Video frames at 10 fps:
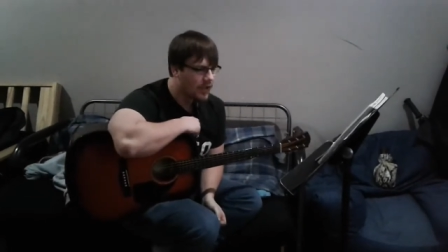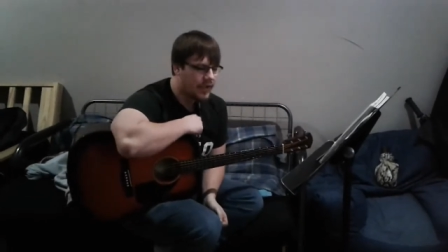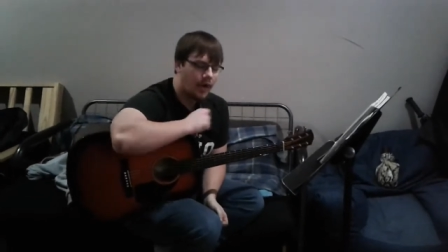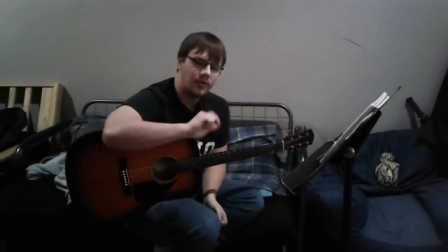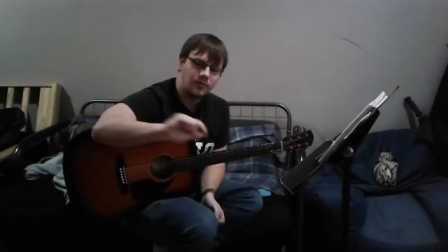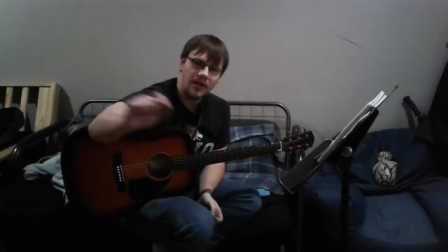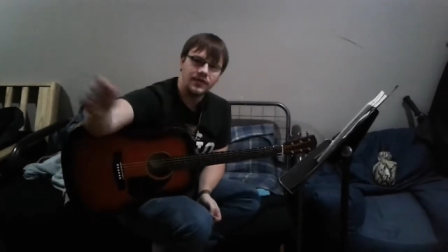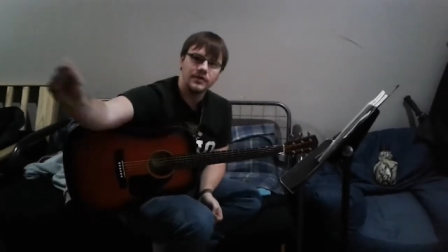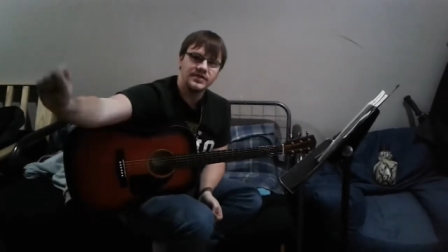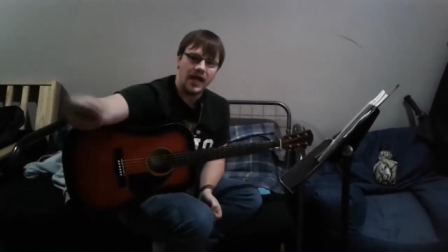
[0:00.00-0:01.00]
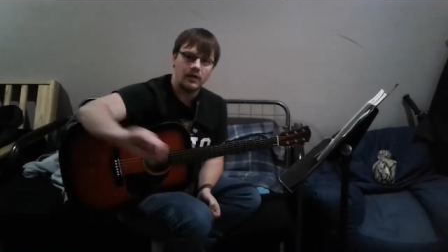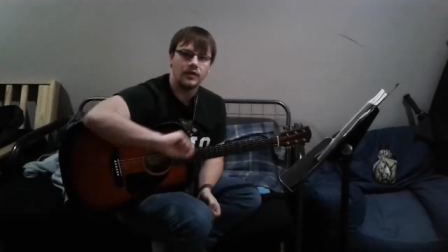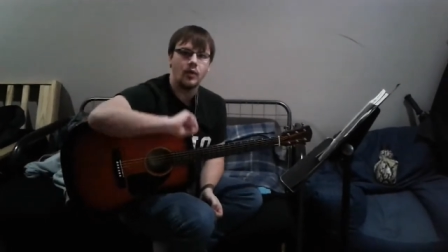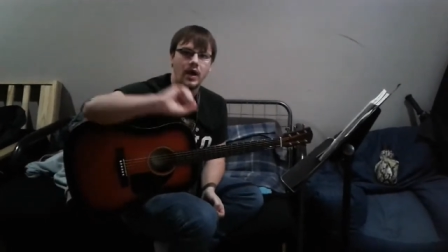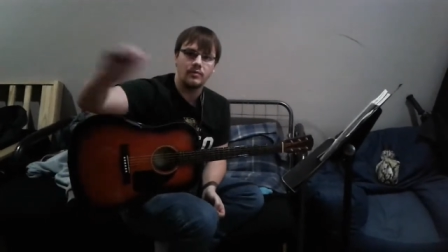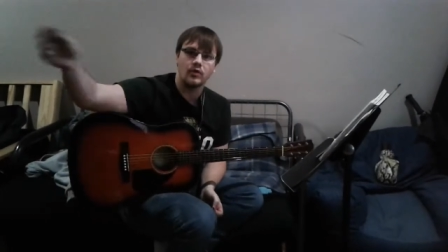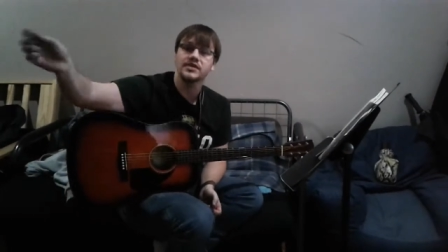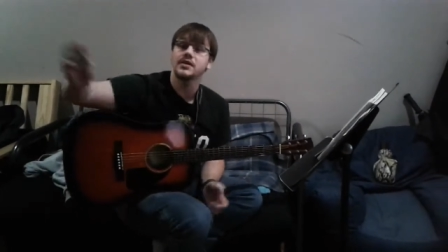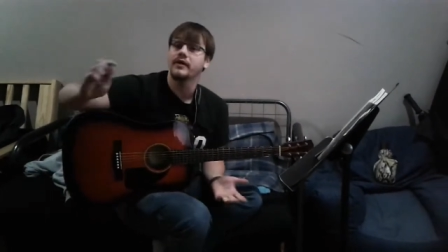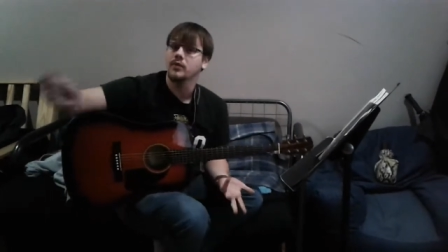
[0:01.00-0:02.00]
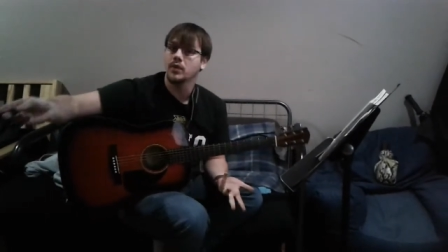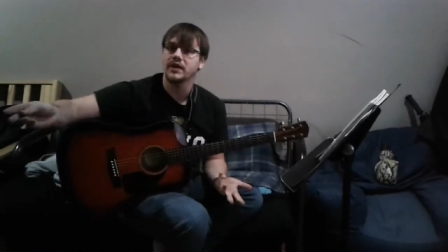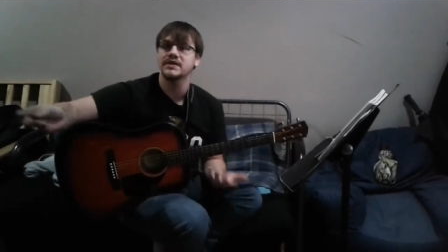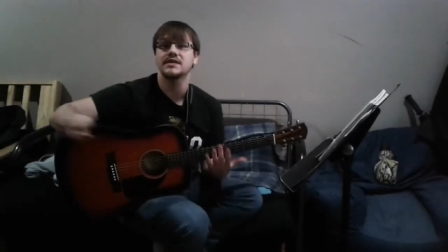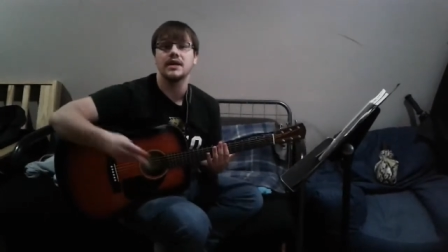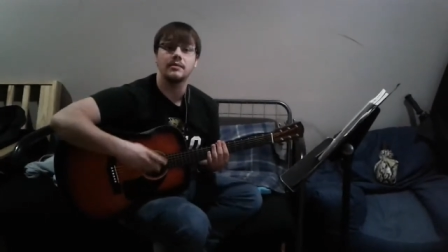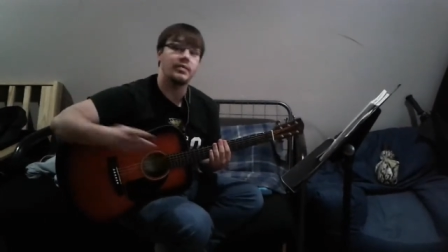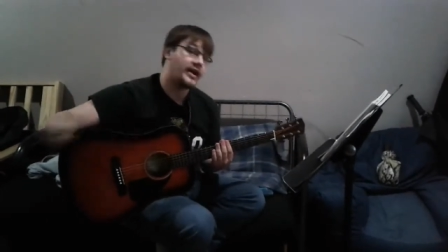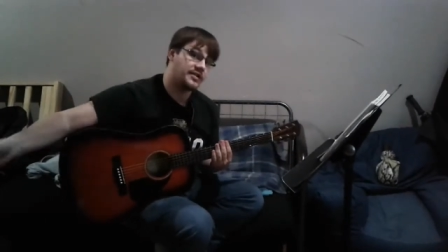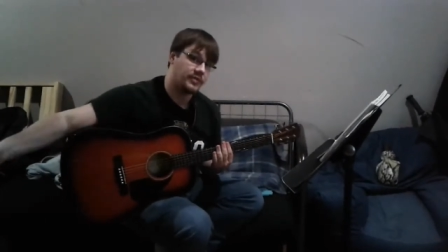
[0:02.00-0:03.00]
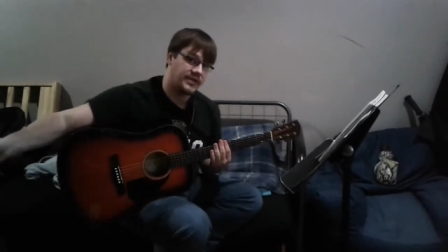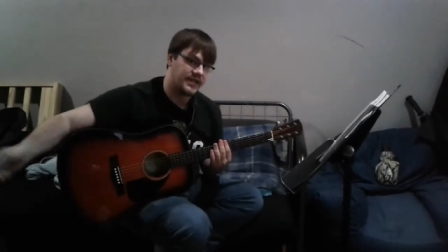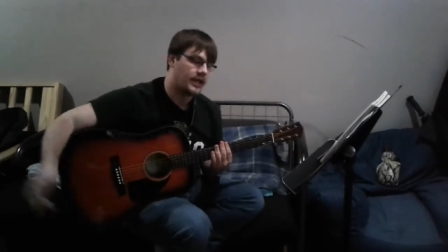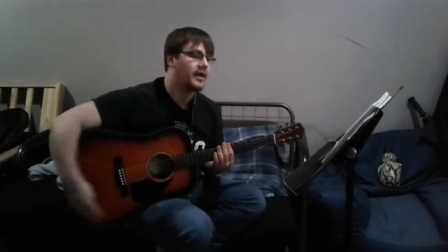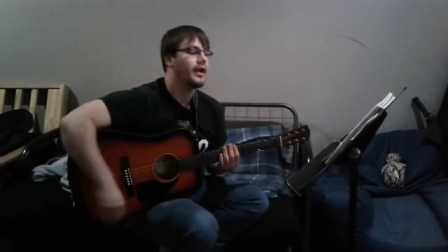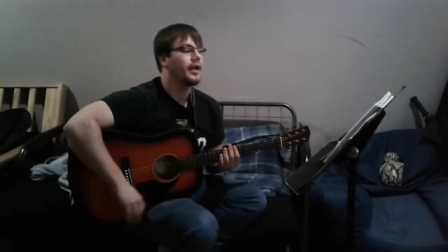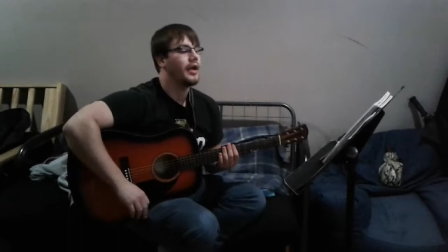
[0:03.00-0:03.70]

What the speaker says: And I would write those down on the whiteboard so everyone could see and possibly sing.